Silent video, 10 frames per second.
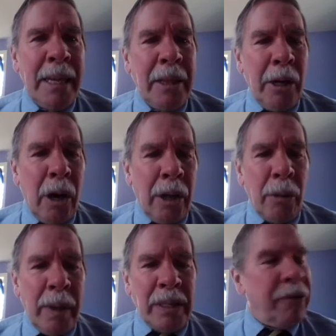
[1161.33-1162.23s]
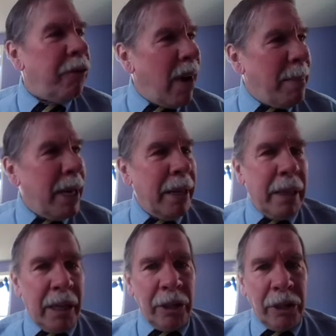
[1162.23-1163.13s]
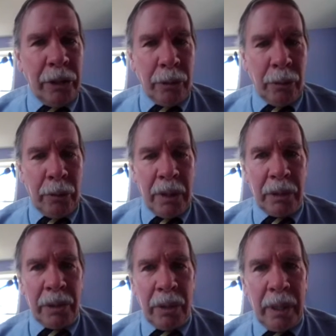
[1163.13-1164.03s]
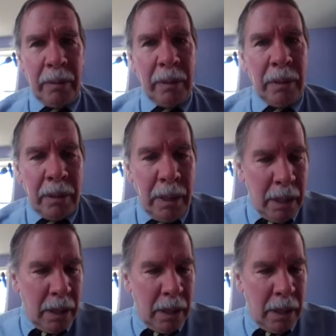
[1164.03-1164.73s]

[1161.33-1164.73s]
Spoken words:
I think there are other ways of framing the issue concerning the